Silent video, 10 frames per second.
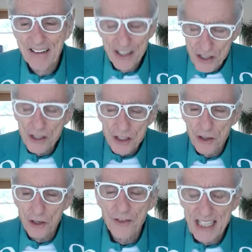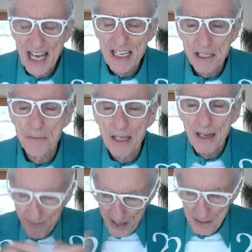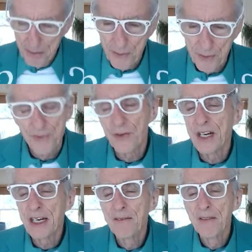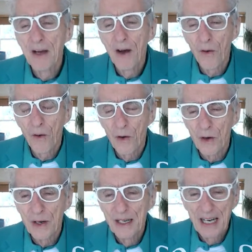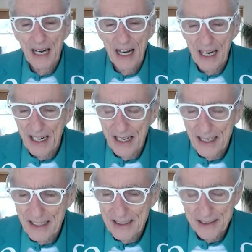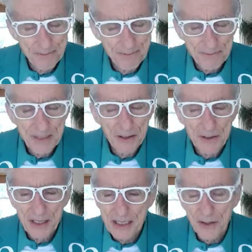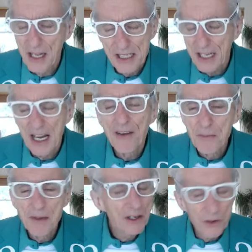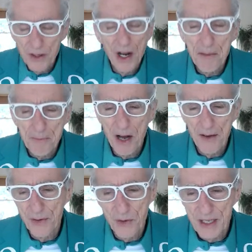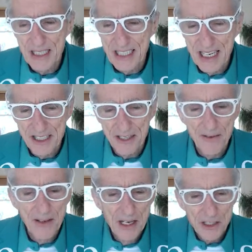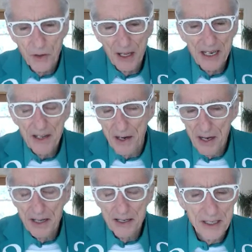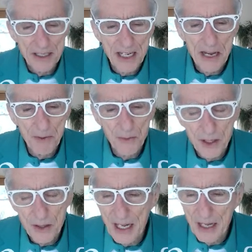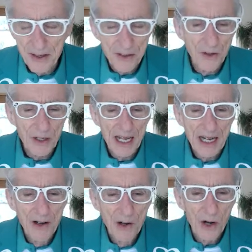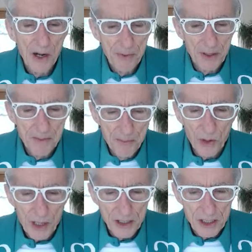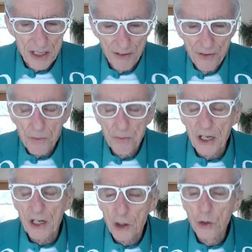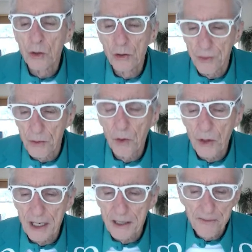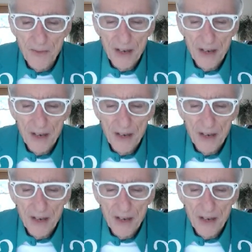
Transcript: Your service has to be available for free or, you know, so that's a government or a nonprofit organization. So like here, I did a sample. You go down there and look at it where I put in mortgages. Now, if you put in Google for mortgage,